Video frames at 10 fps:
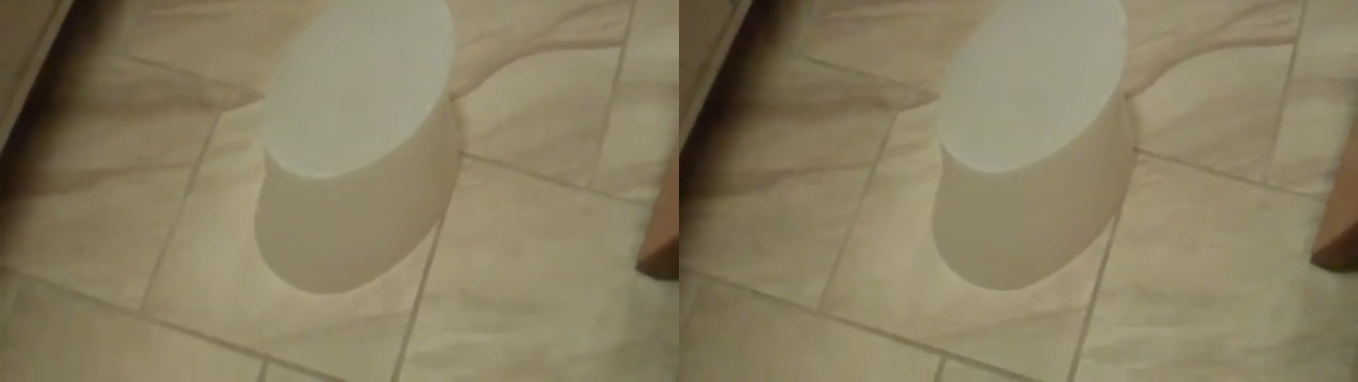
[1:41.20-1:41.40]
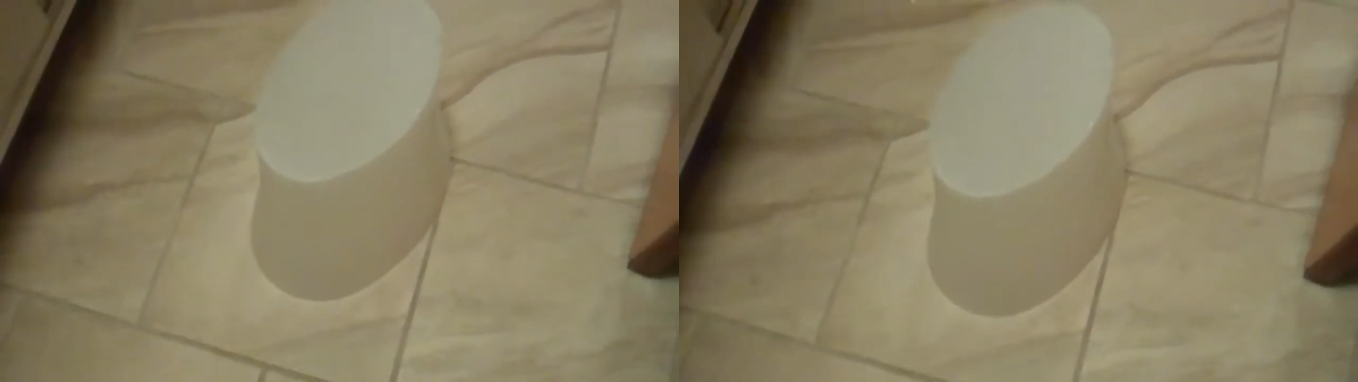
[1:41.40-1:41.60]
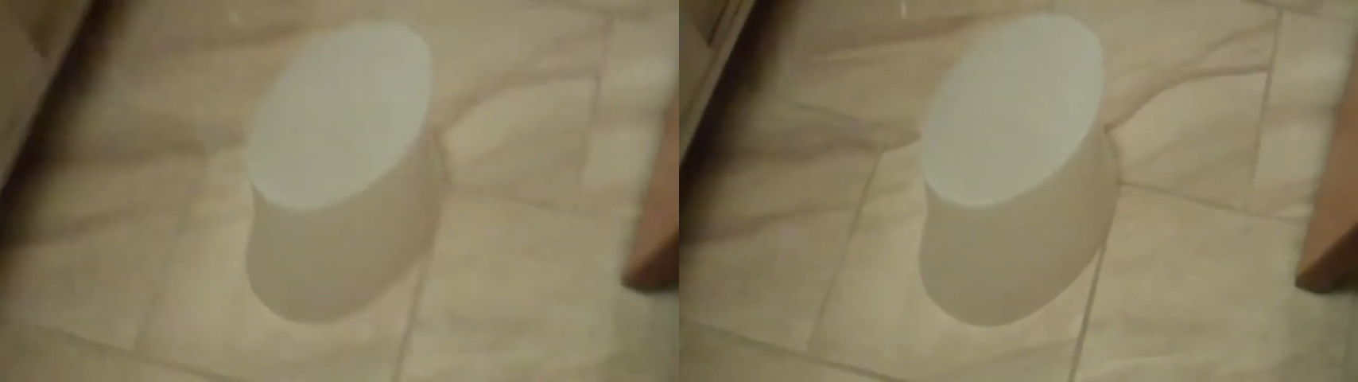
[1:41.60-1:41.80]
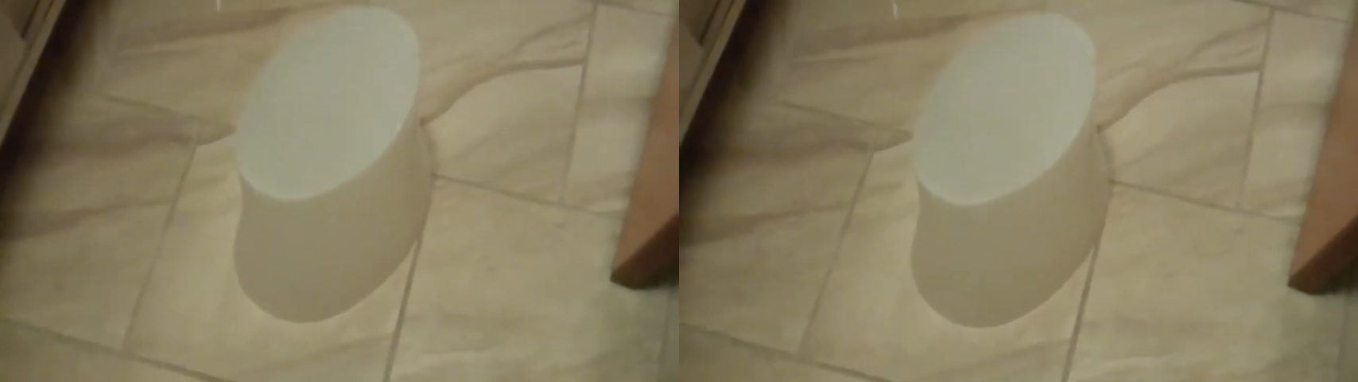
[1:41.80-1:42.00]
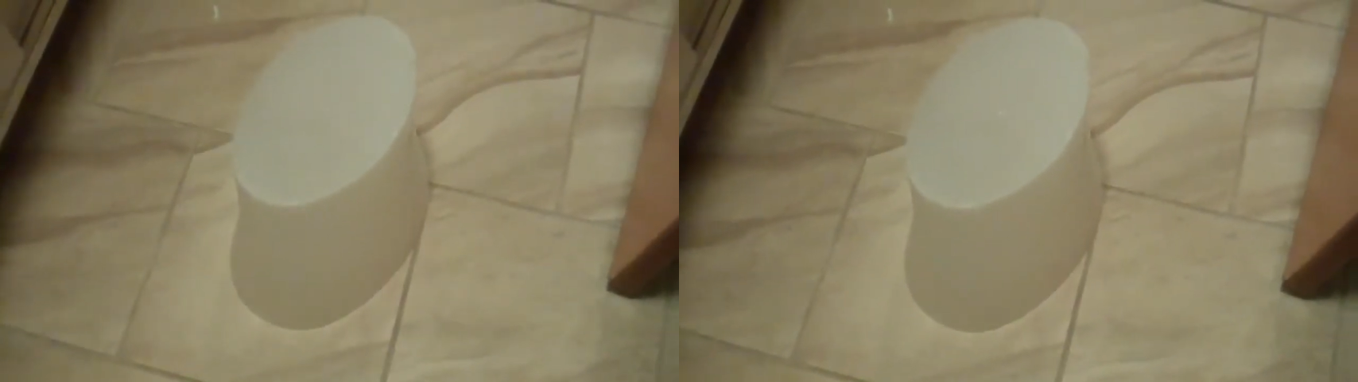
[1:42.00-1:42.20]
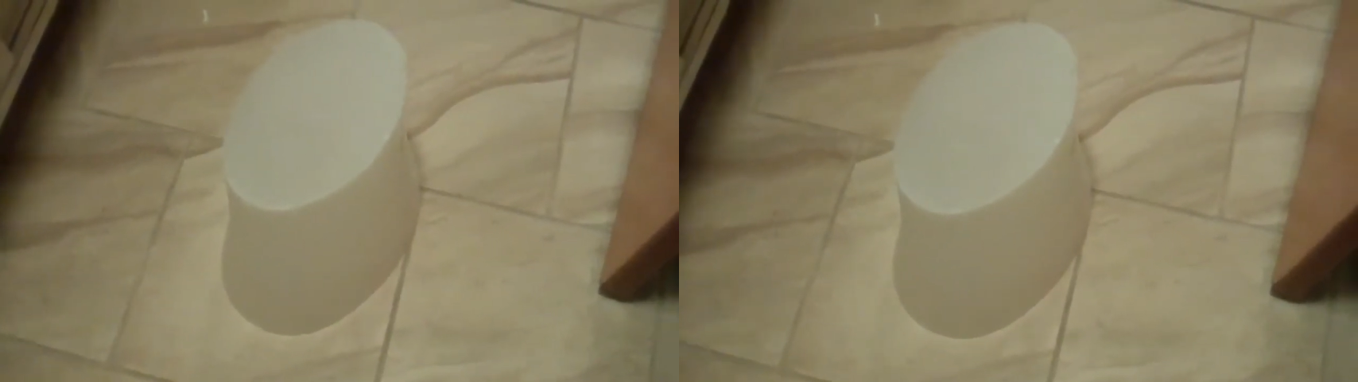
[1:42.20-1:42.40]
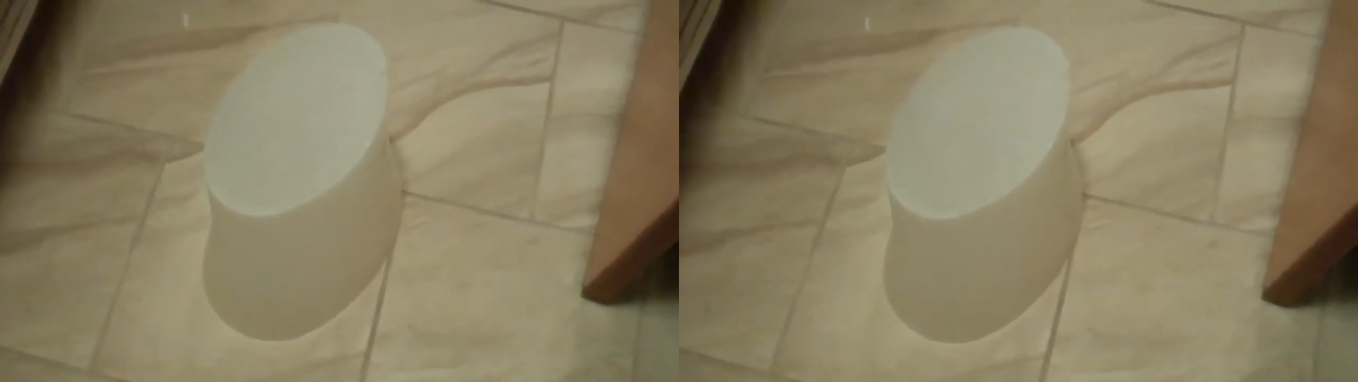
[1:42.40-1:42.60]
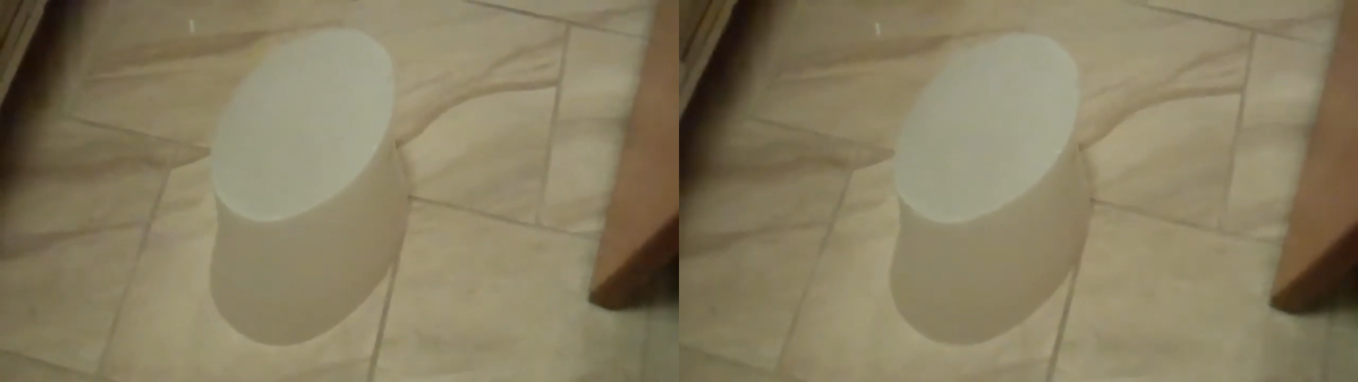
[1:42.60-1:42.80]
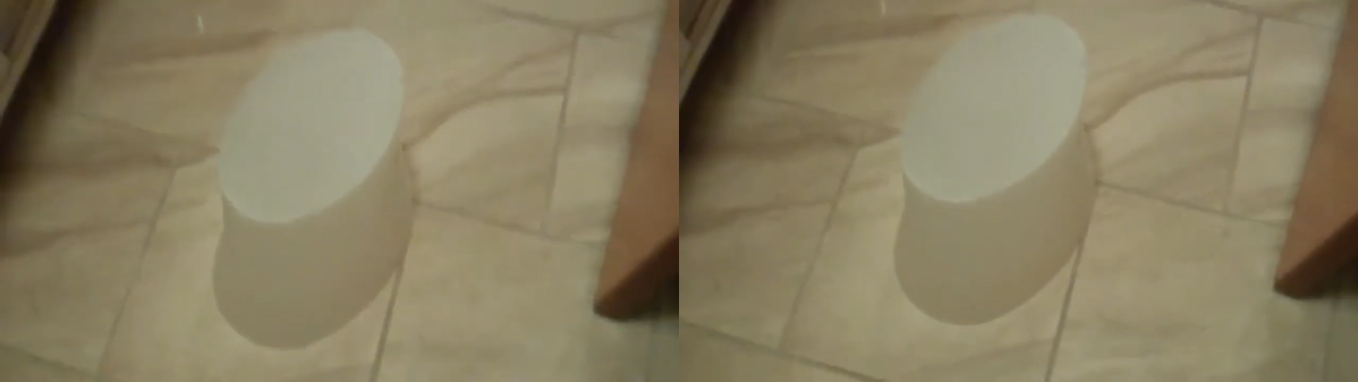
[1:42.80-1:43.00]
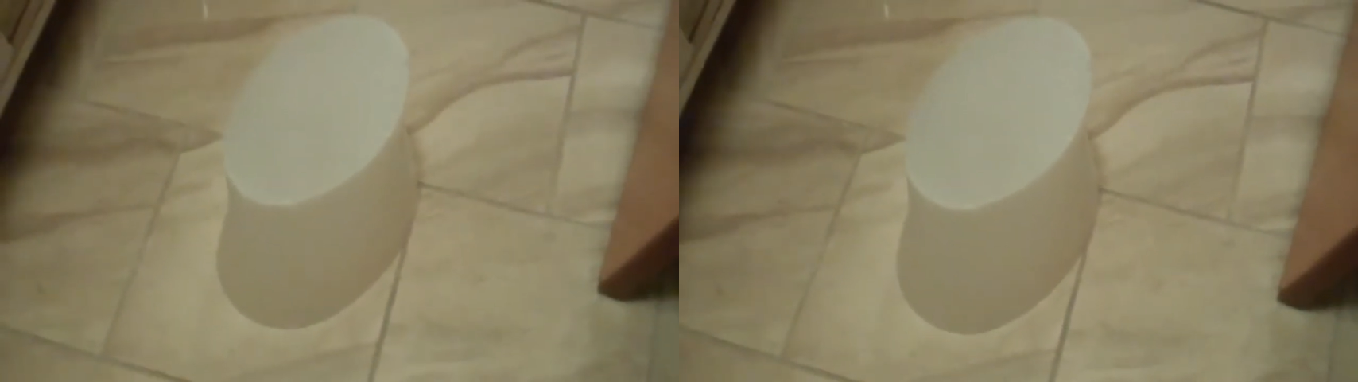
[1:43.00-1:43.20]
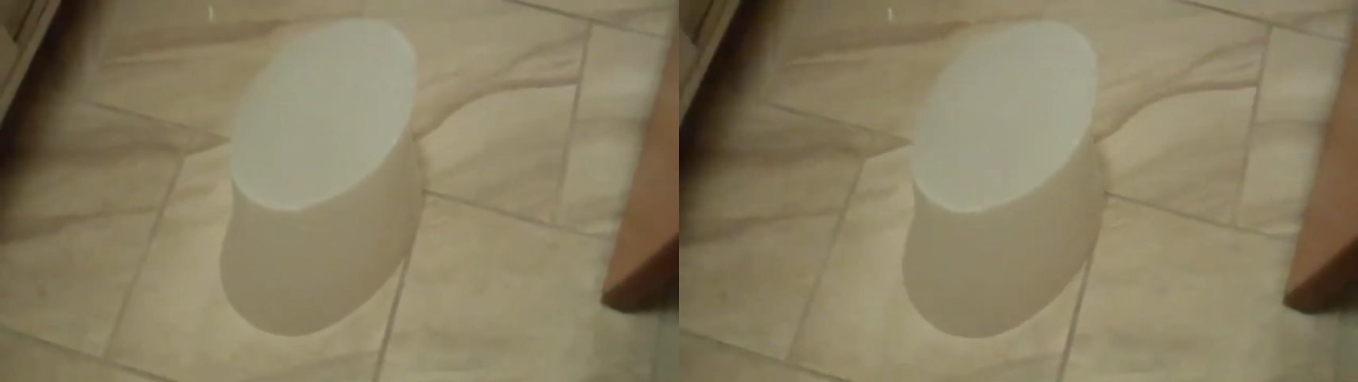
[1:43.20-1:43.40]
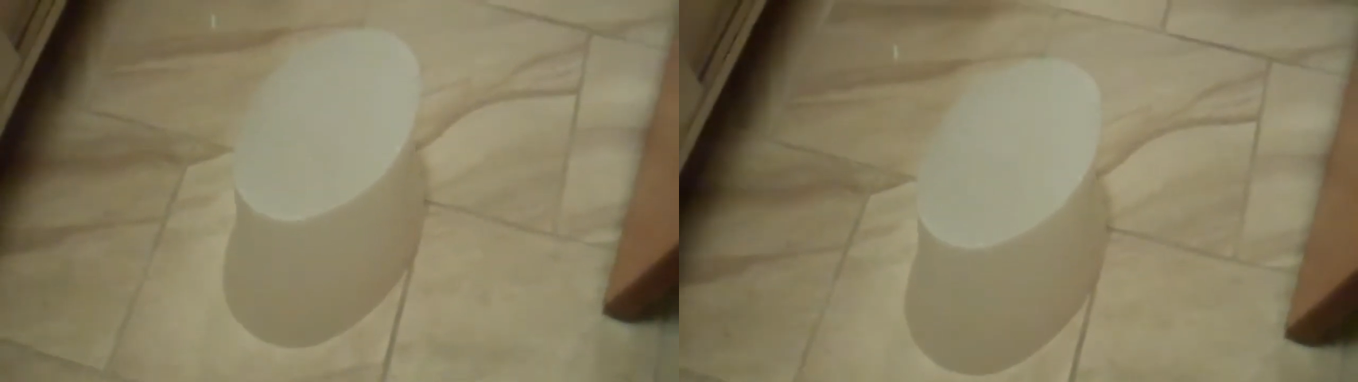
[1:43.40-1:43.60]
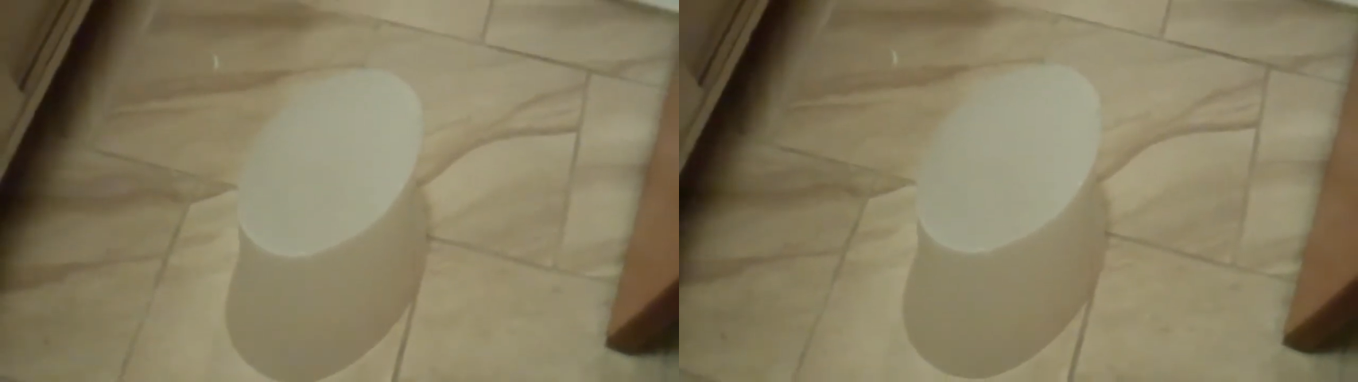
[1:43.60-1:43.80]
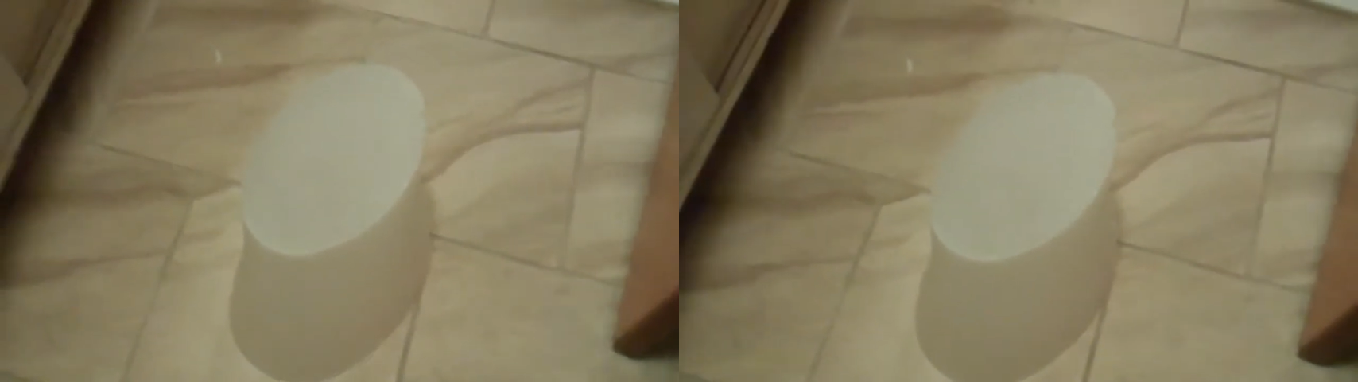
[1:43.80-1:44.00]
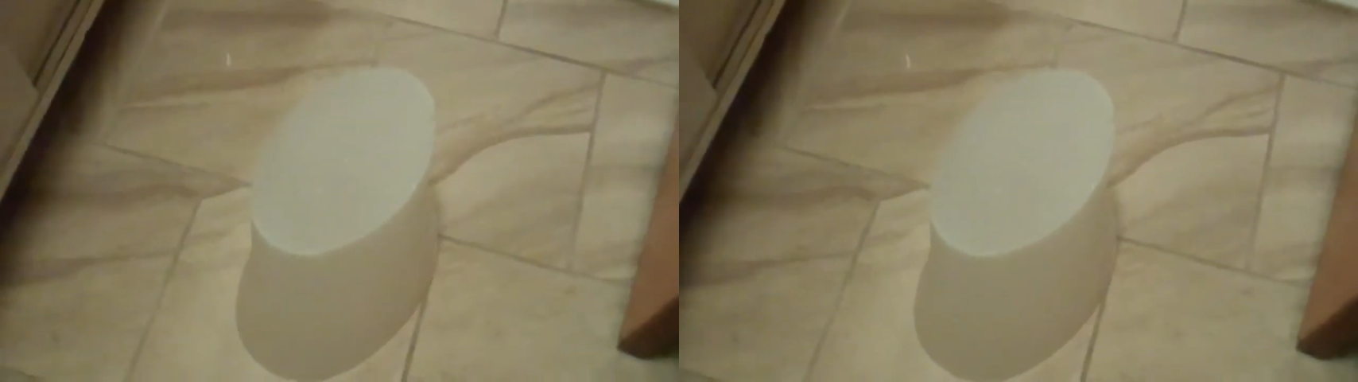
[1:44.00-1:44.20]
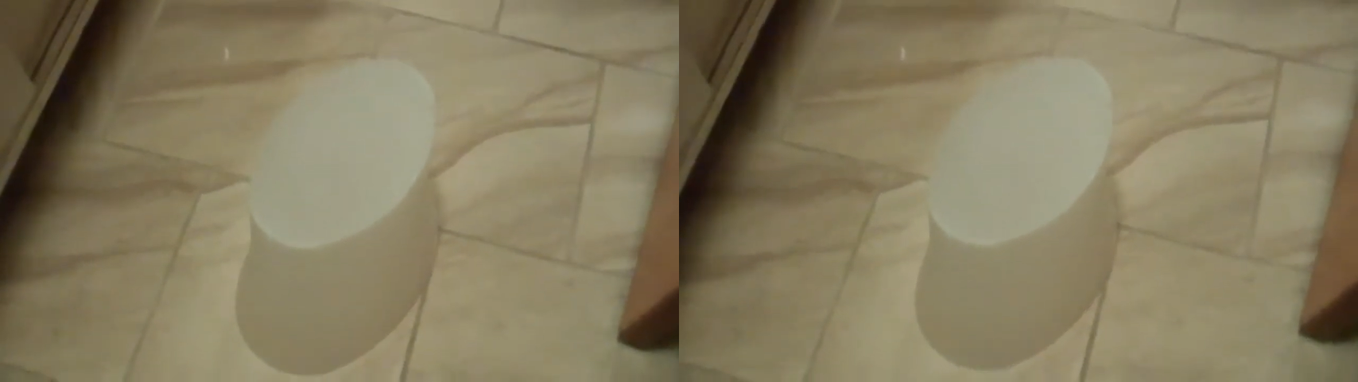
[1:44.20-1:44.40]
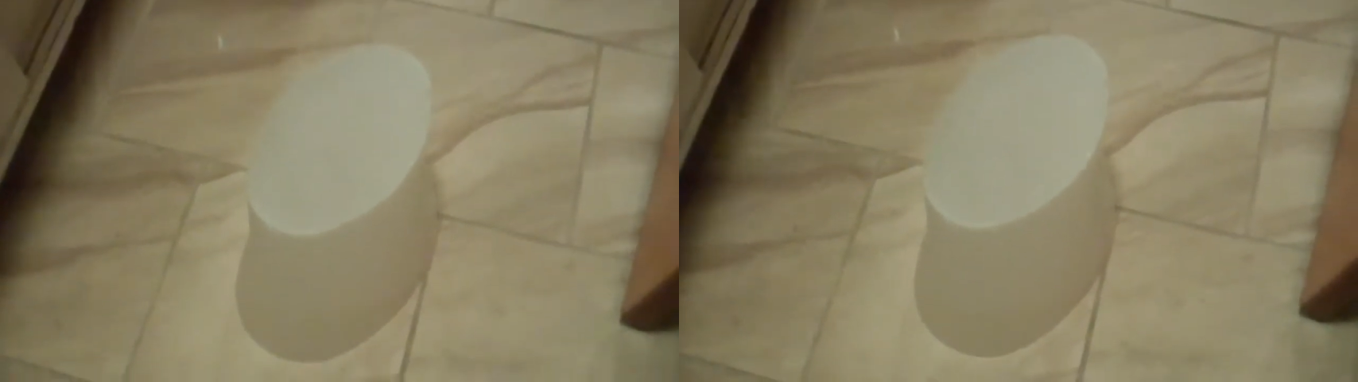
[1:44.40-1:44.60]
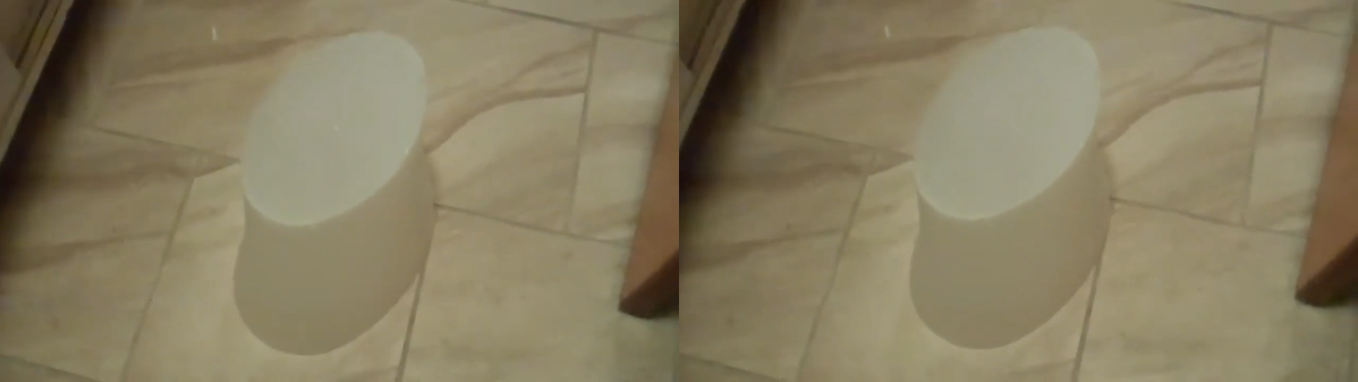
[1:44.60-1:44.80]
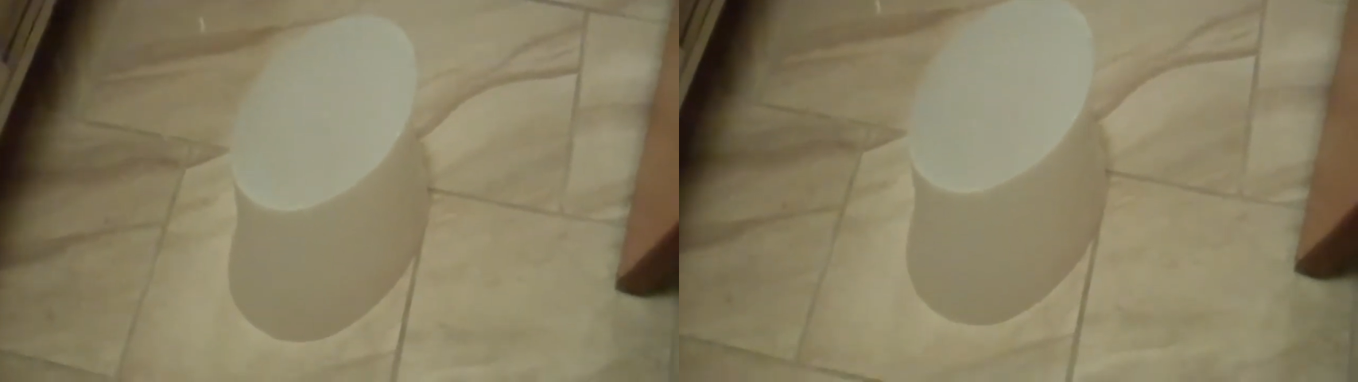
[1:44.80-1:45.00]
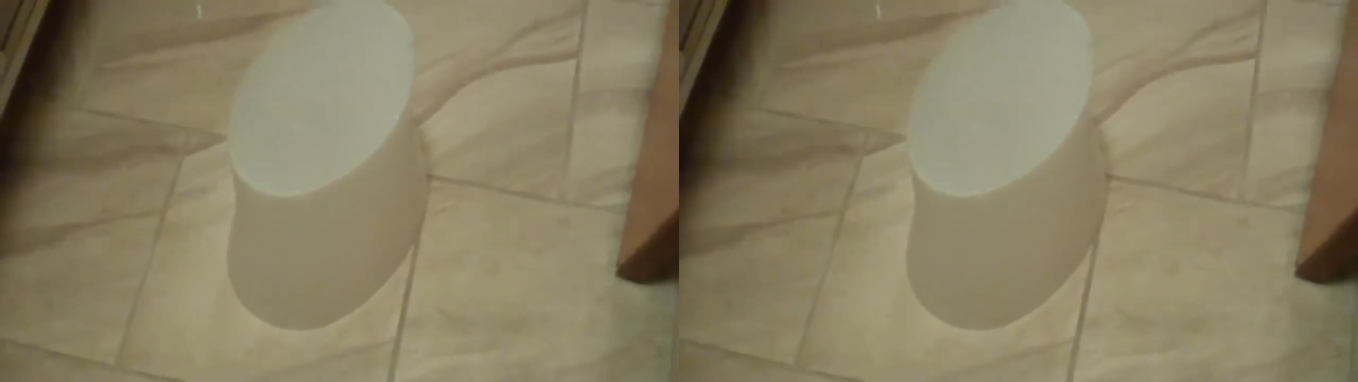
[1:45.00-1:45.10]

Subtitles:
[unreadable: no face in view]